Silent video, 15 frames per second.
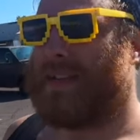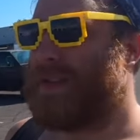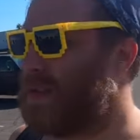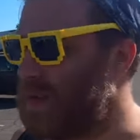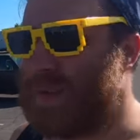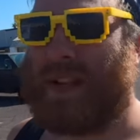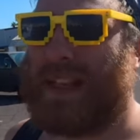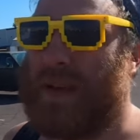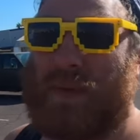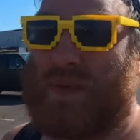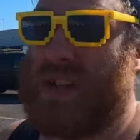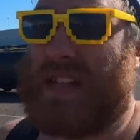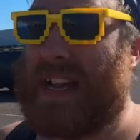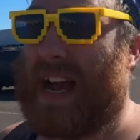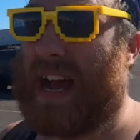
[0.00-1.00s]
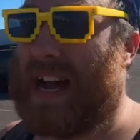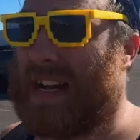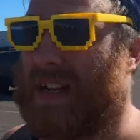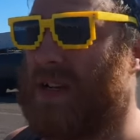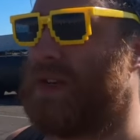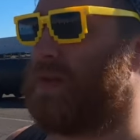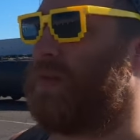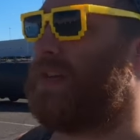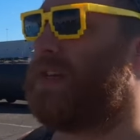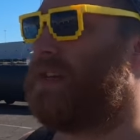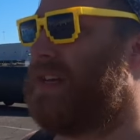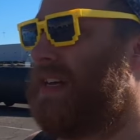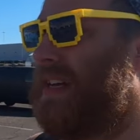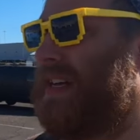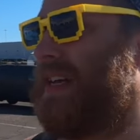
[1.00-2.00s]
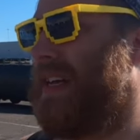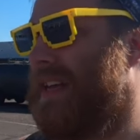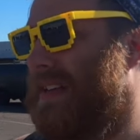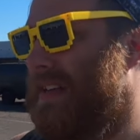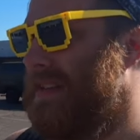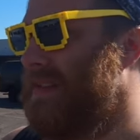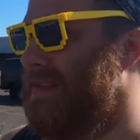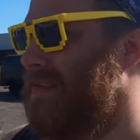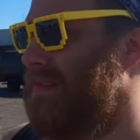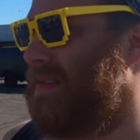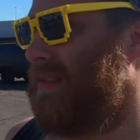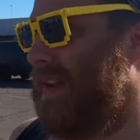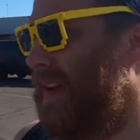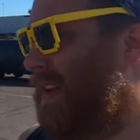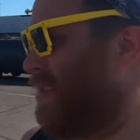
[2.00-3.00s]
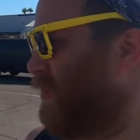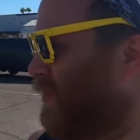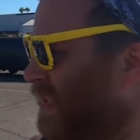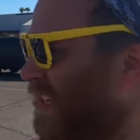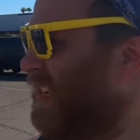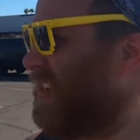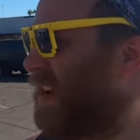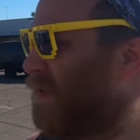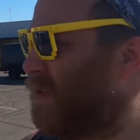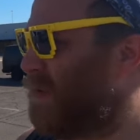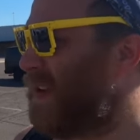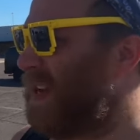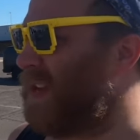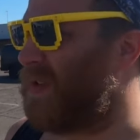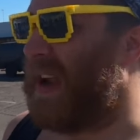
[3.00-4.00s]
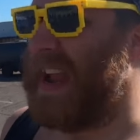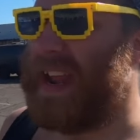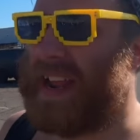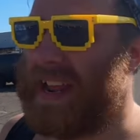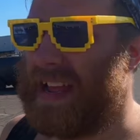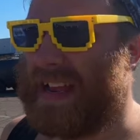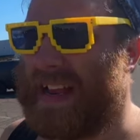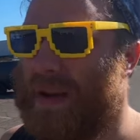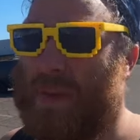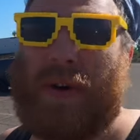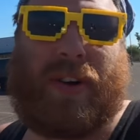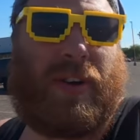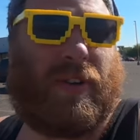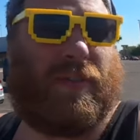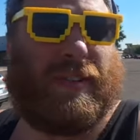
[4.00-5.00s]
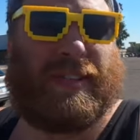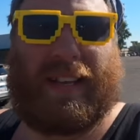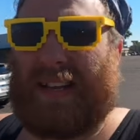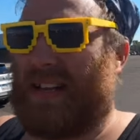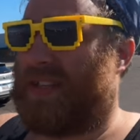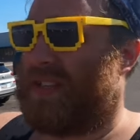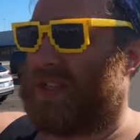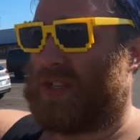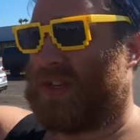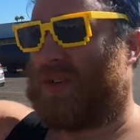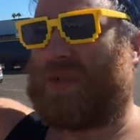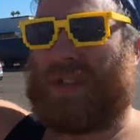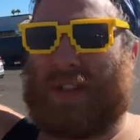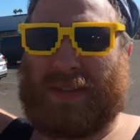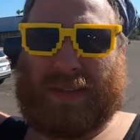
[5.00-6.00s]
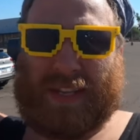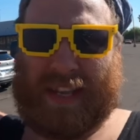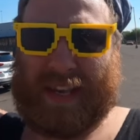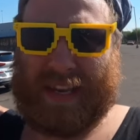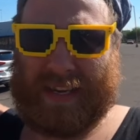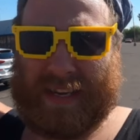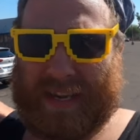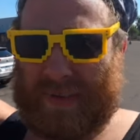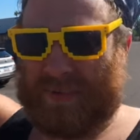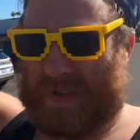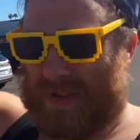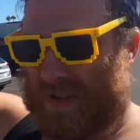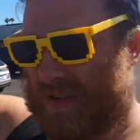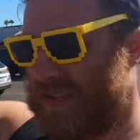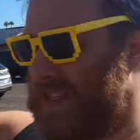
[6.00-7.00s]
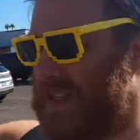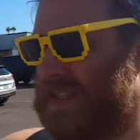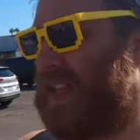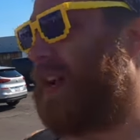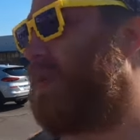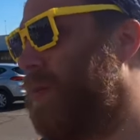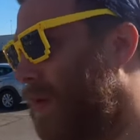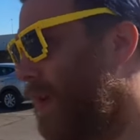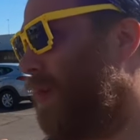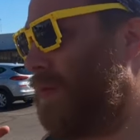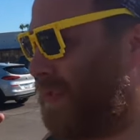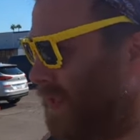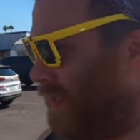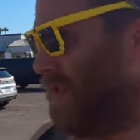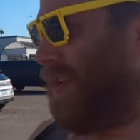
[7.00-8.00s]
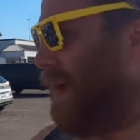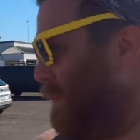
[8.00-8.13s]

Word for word: So it's a really, really odd Goodwill and it's really never been great. And I wonder if it's not because it's so close to that antique mall that just like we're always going to